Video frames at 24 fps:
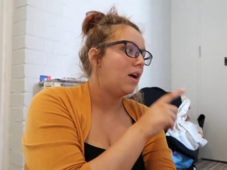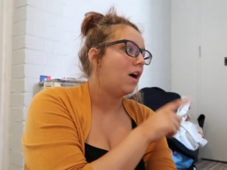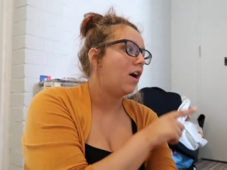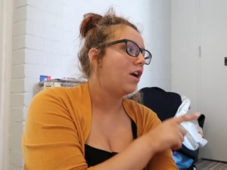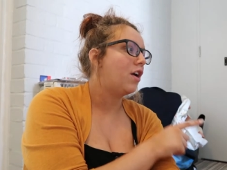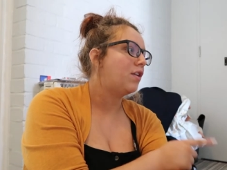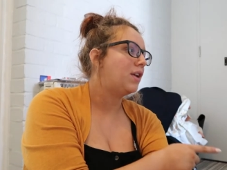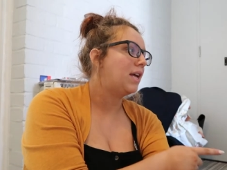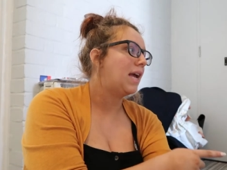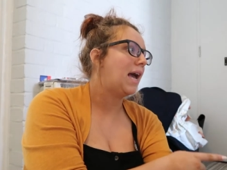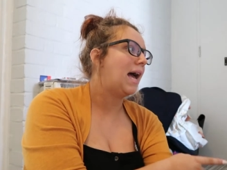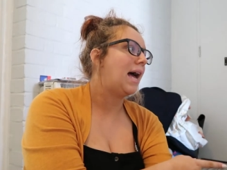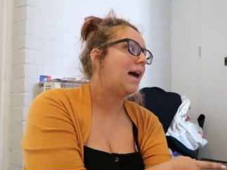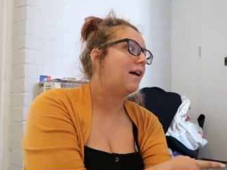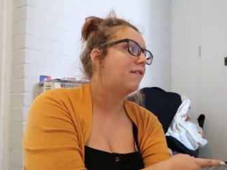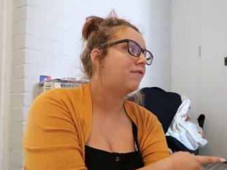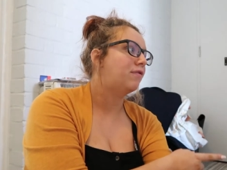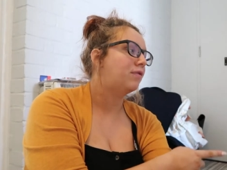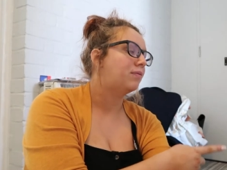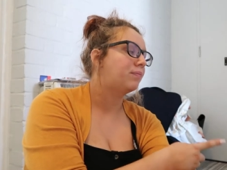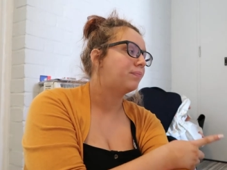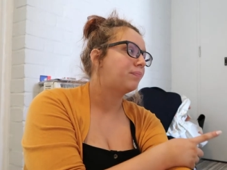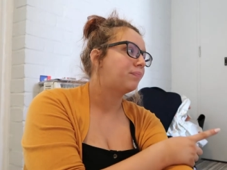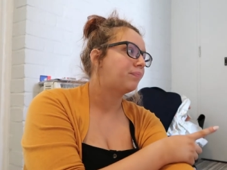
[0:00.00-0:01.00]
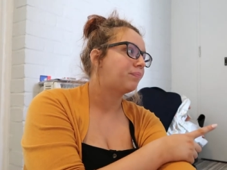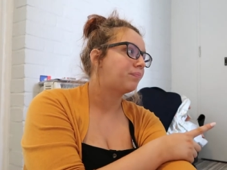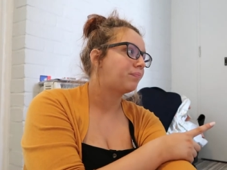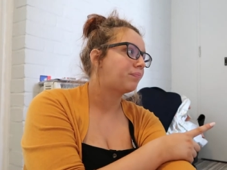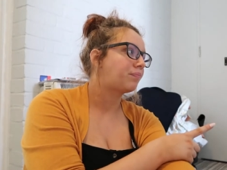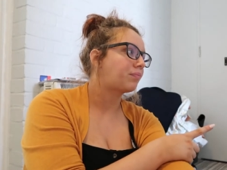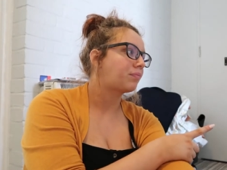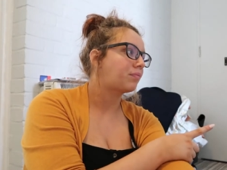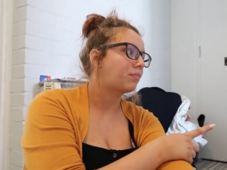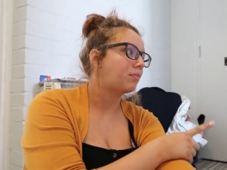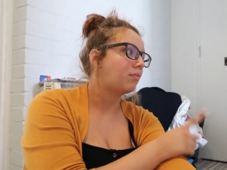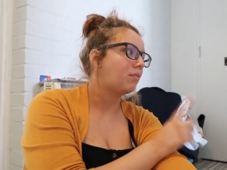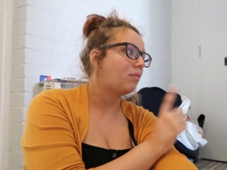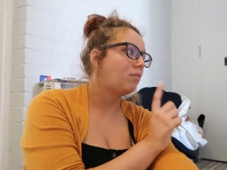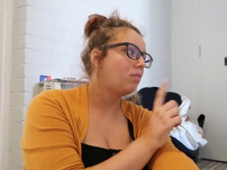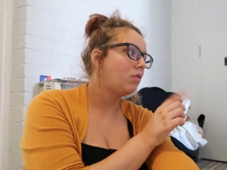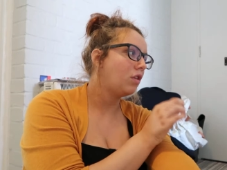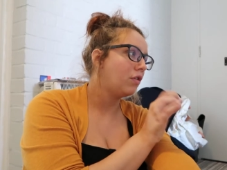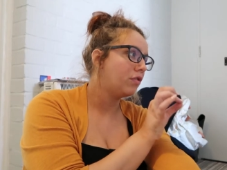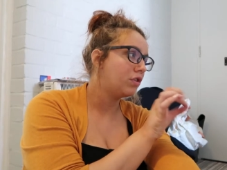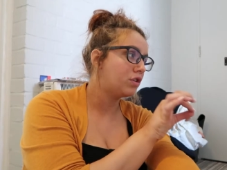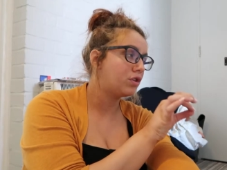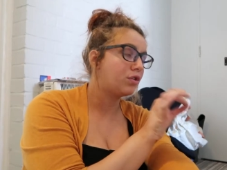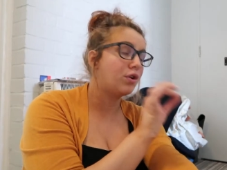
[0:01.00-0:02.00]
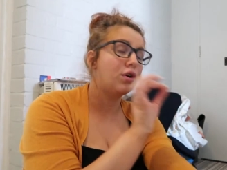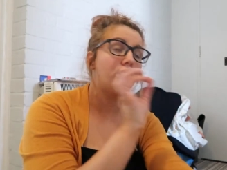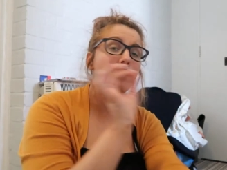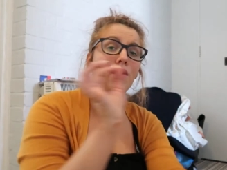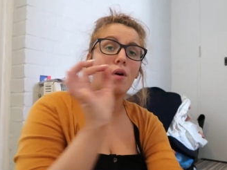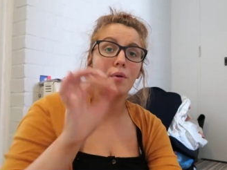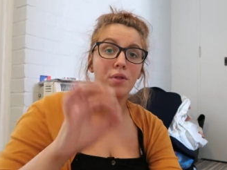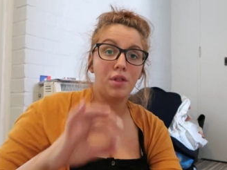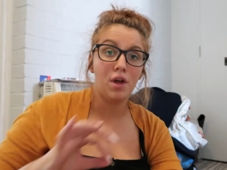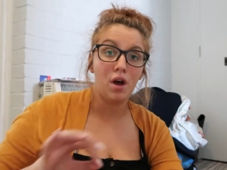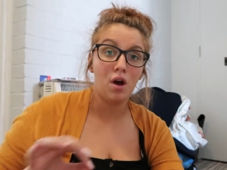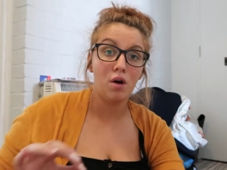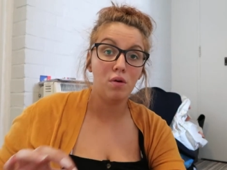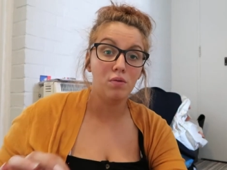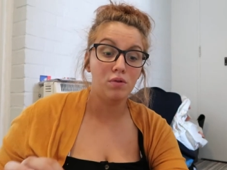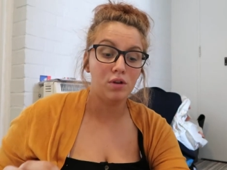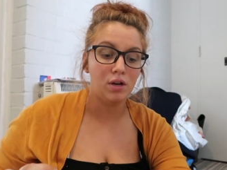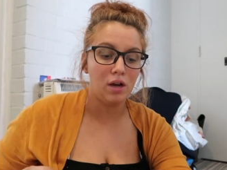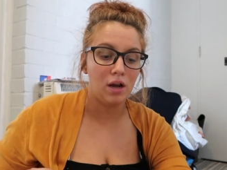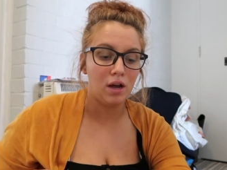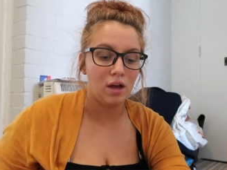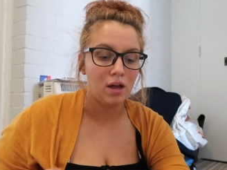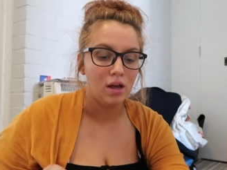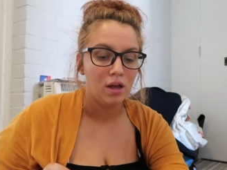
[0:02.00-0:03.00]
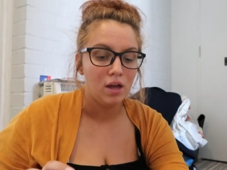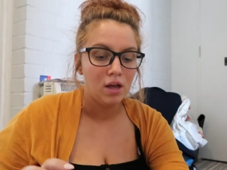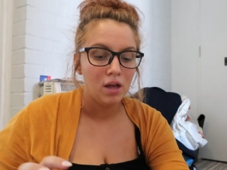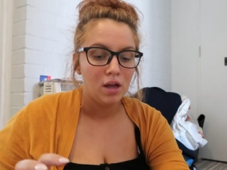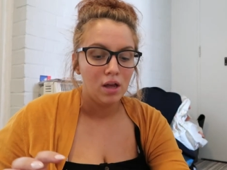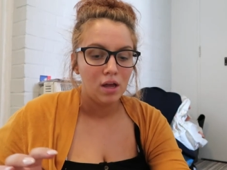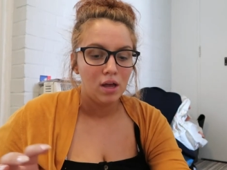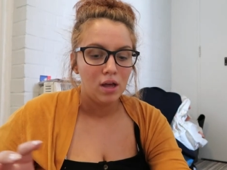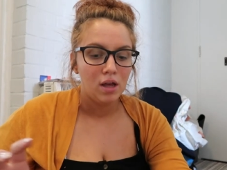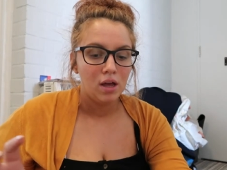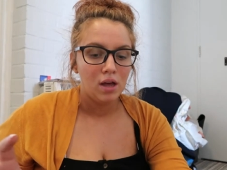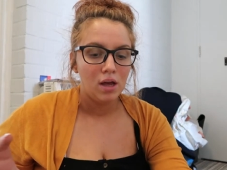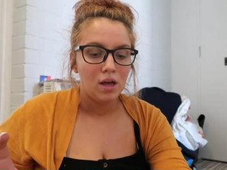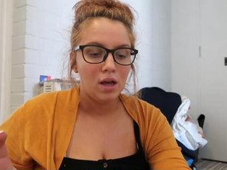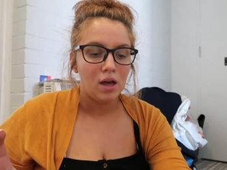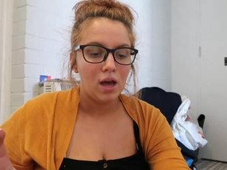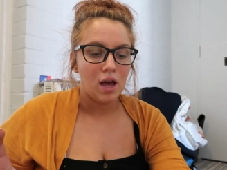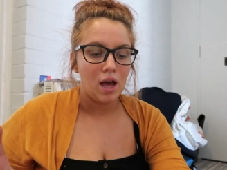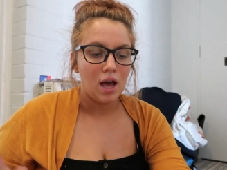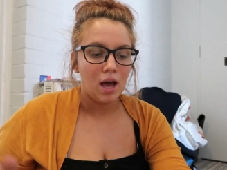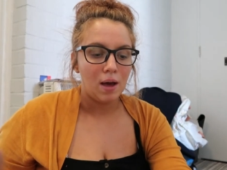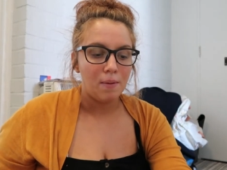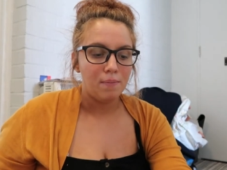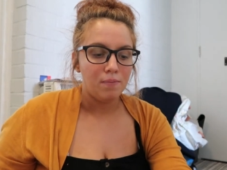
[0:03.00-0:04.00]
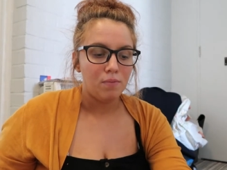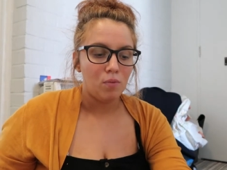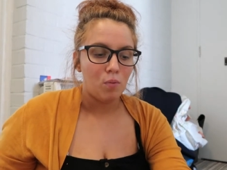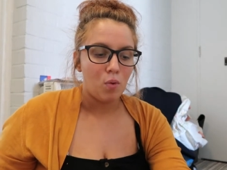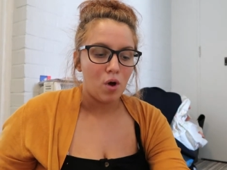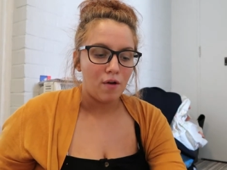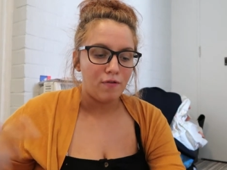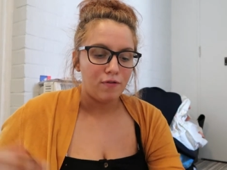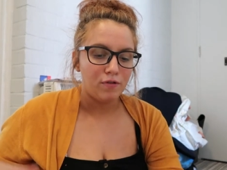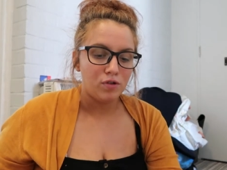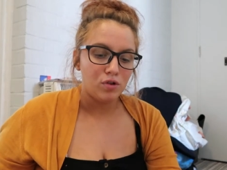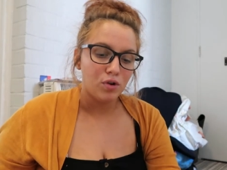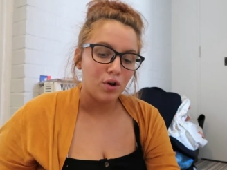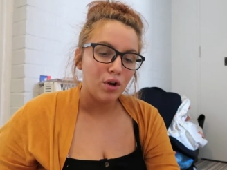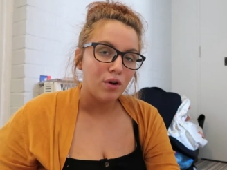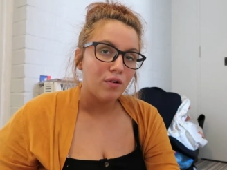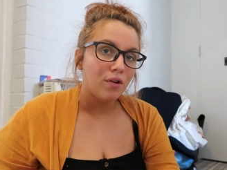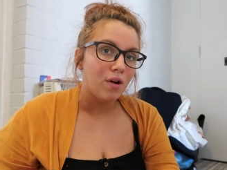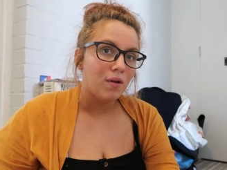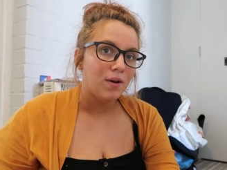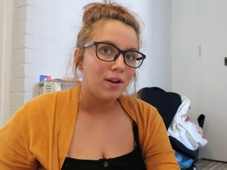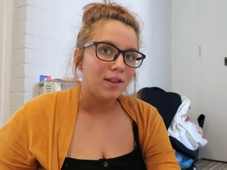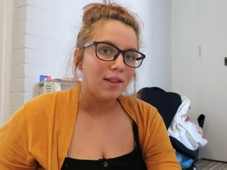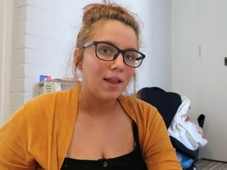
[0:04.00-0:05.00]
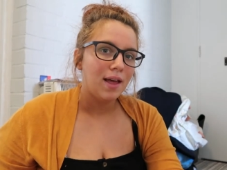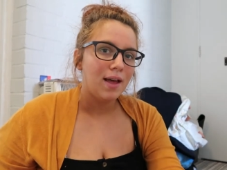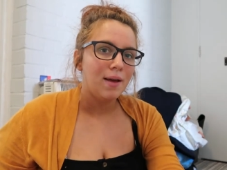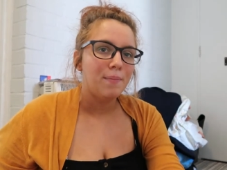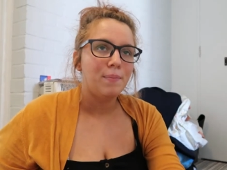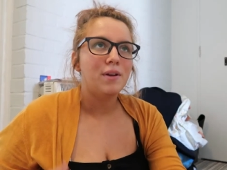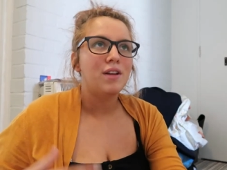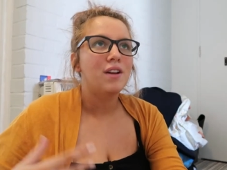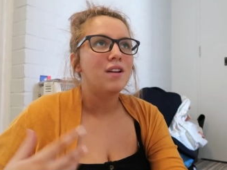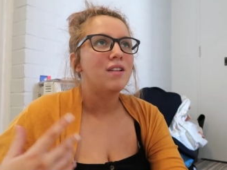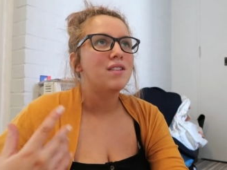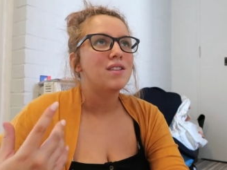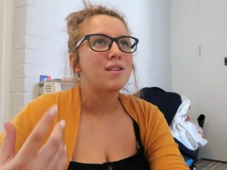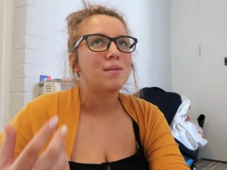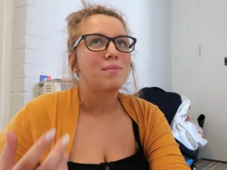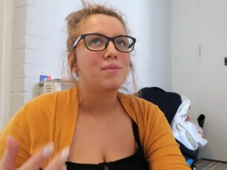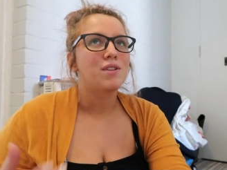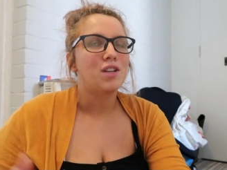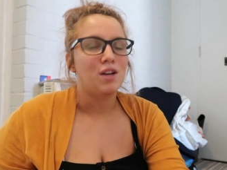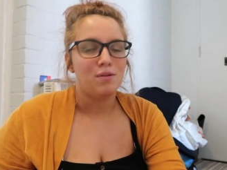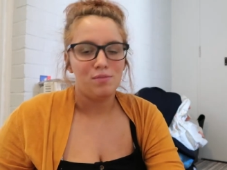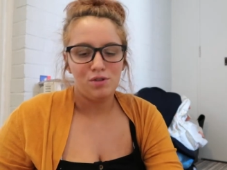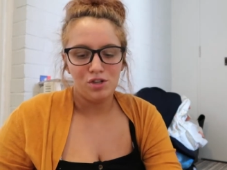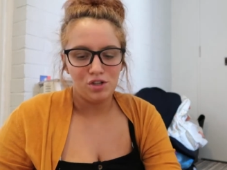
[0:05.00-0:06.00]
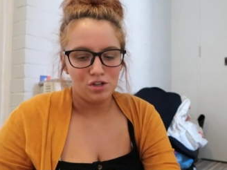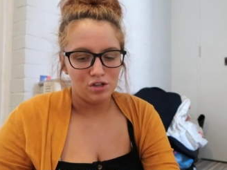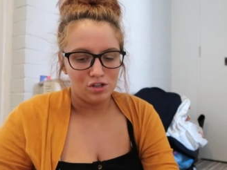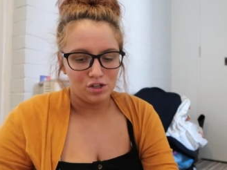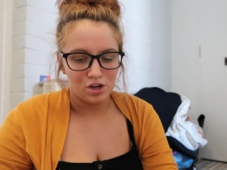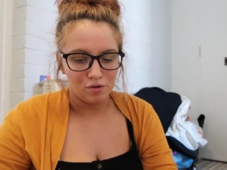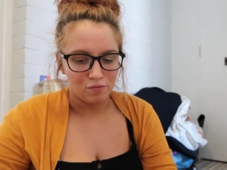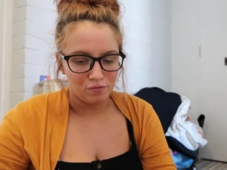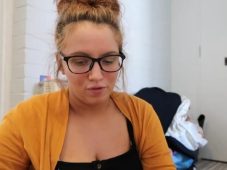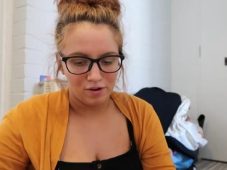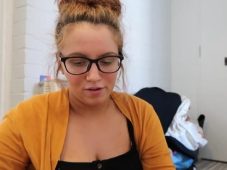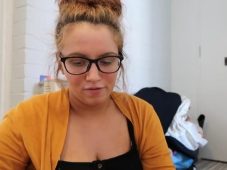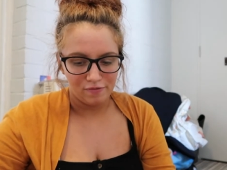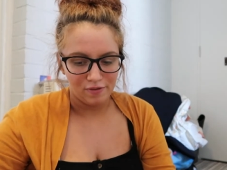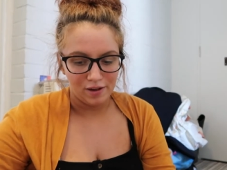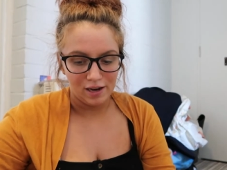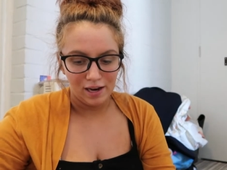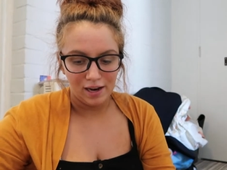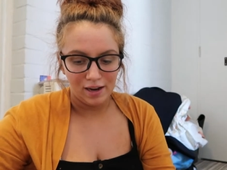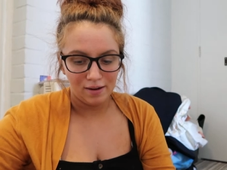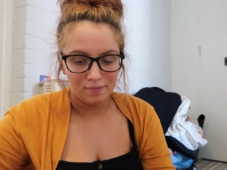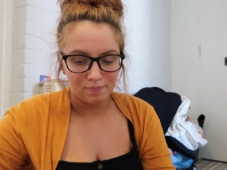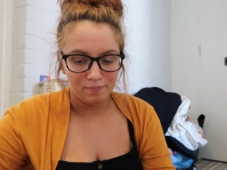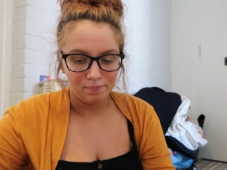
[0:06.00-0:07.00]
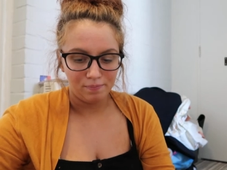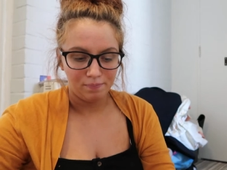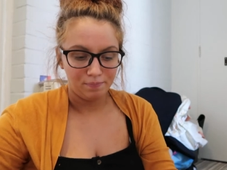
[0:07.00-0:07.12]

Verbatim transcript: I only have the toilet roll in the holder um, worth of toilet roll in there. But you know, sometimes you just don't refill it